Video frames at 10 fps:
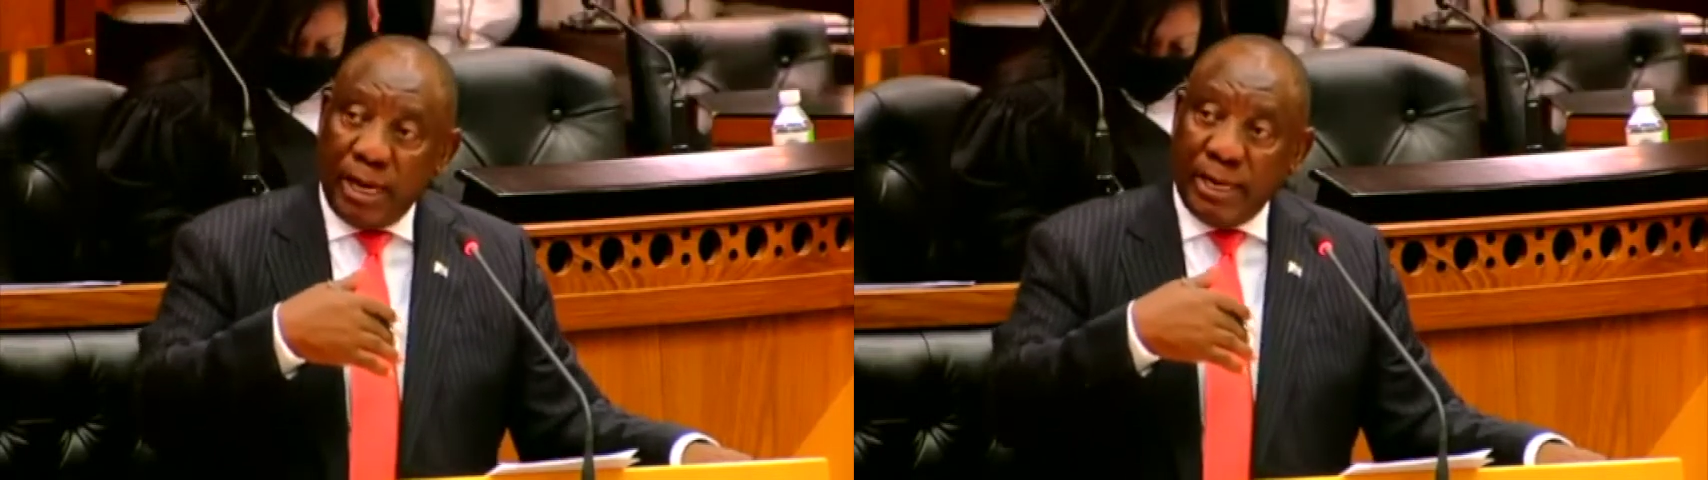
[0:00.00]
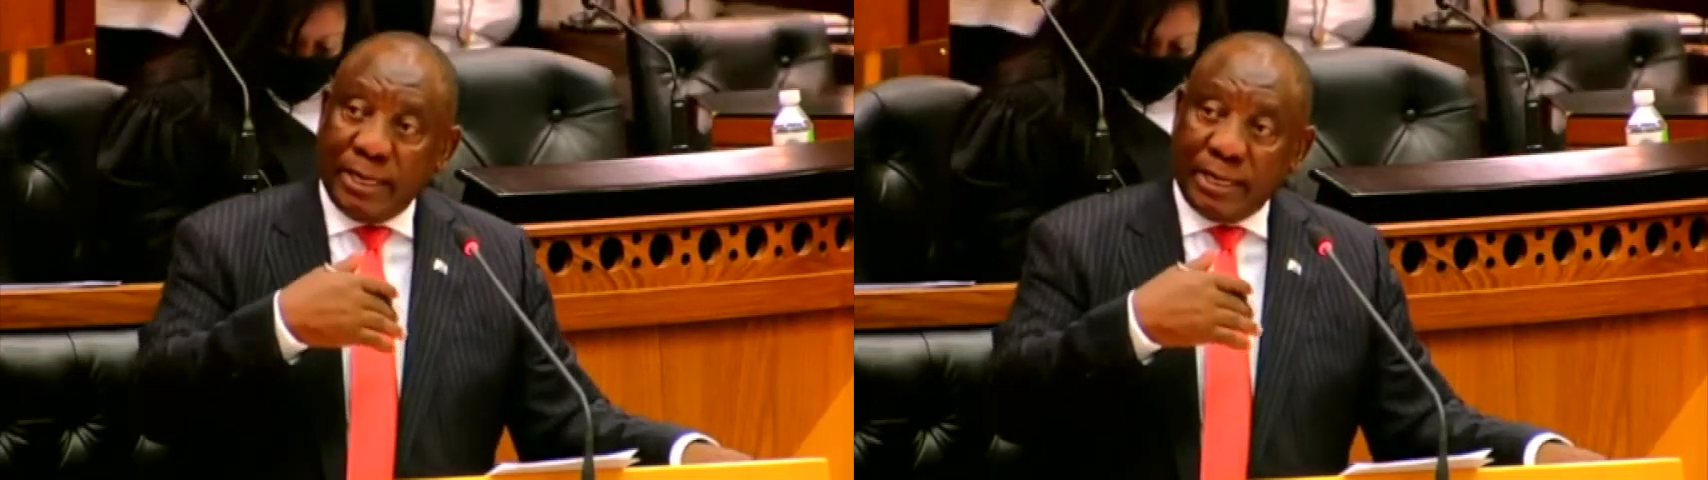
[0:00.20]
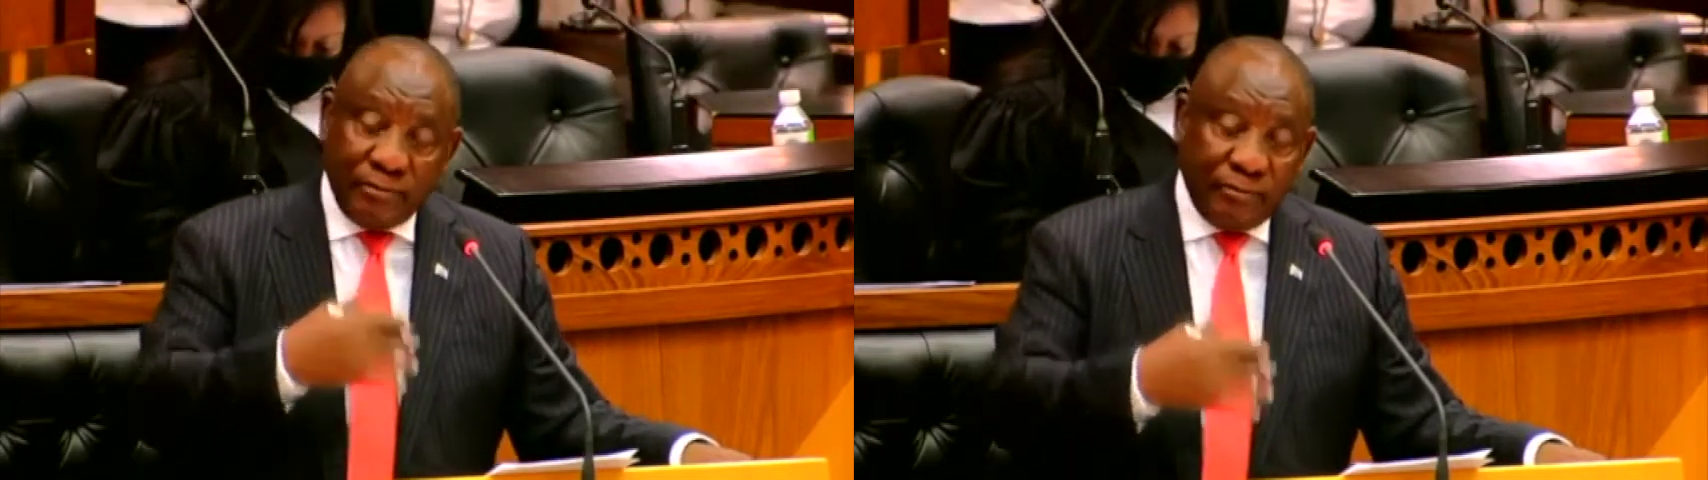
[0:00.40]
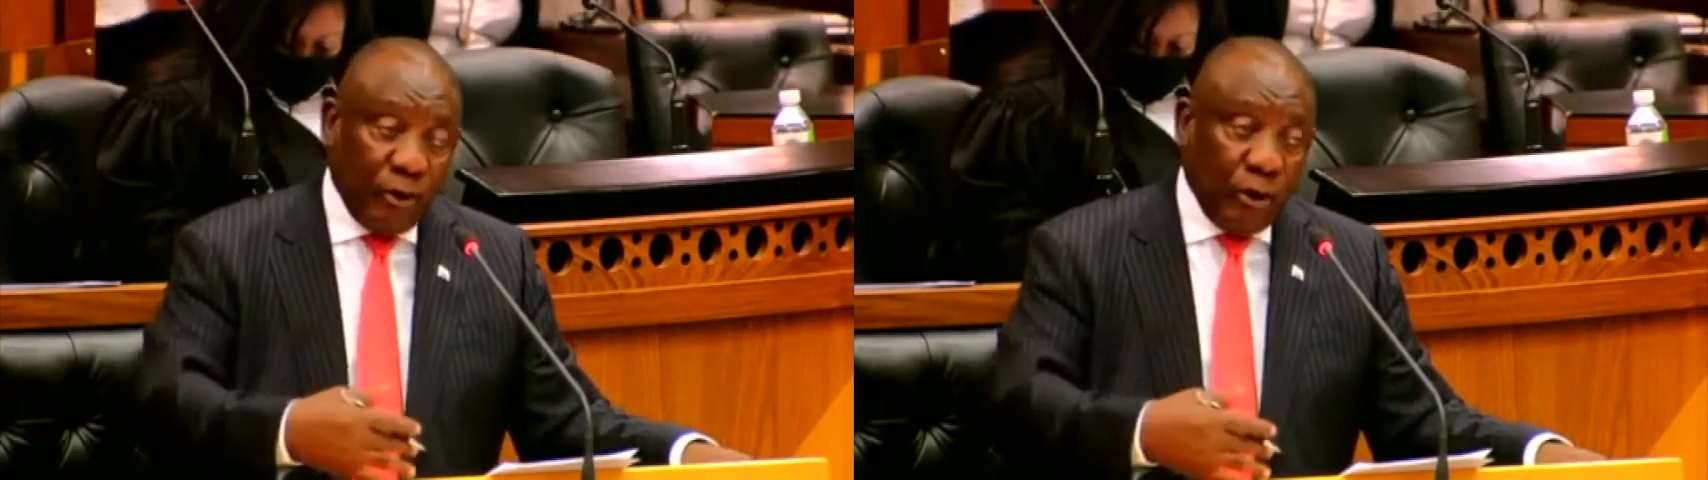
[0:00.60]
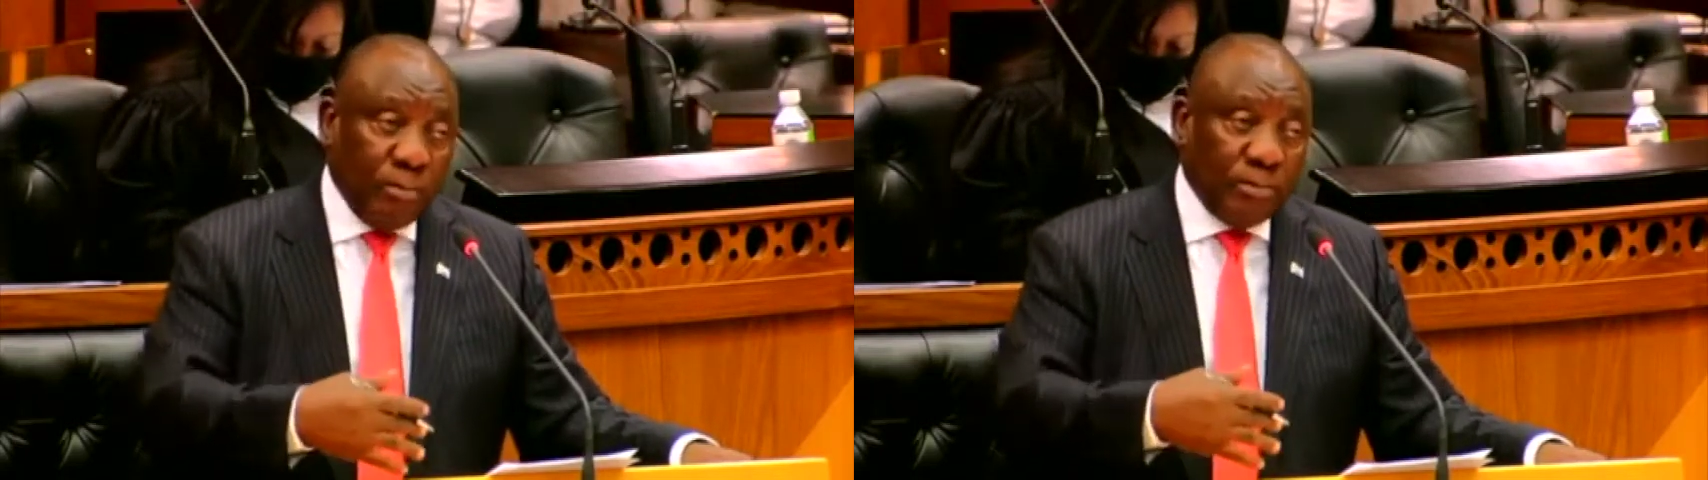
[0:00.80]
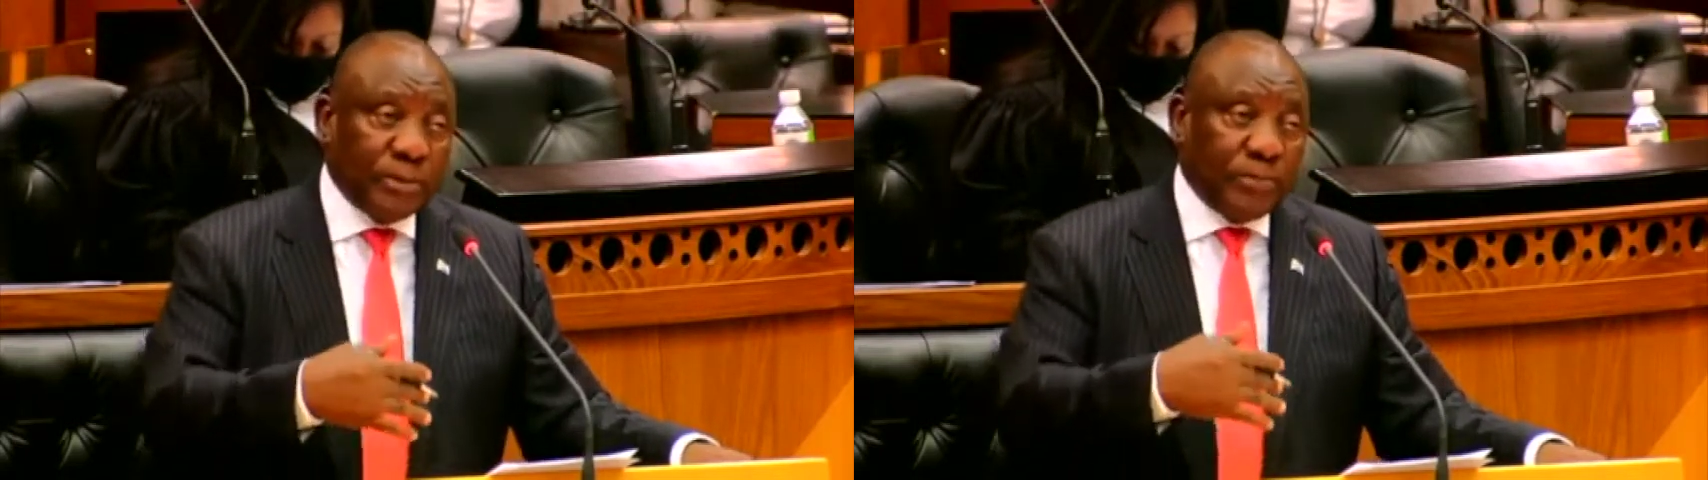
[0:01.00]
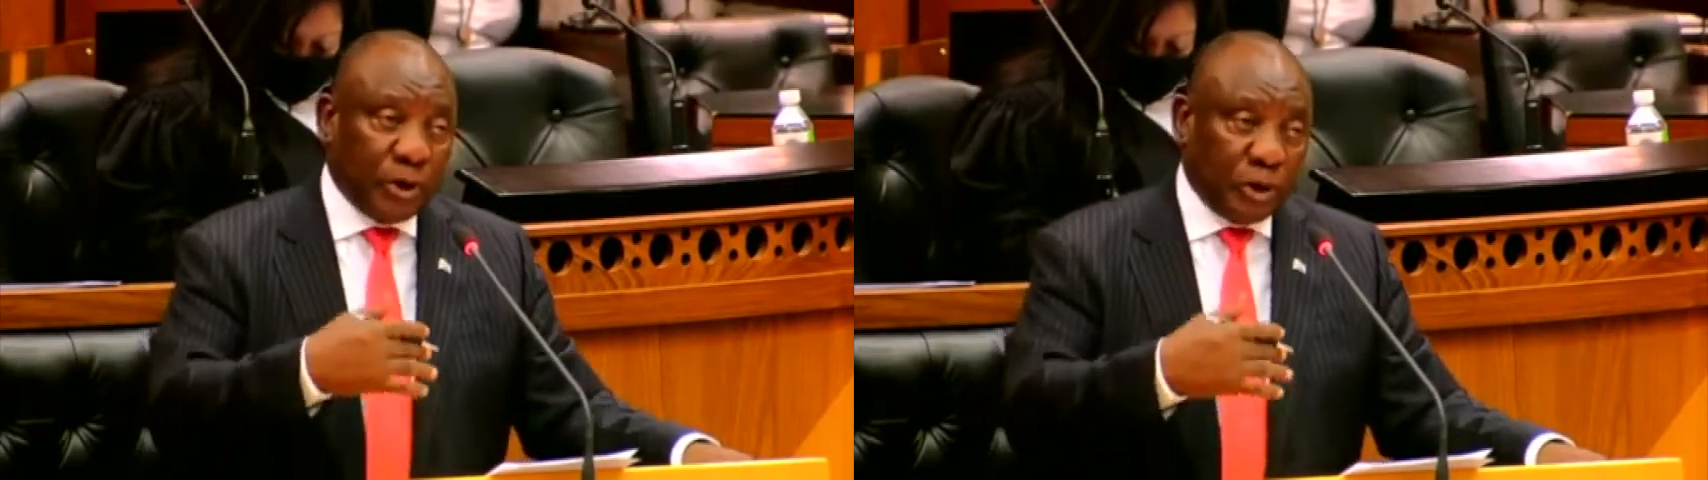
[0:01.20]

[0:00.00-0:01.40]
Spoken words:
and a reformed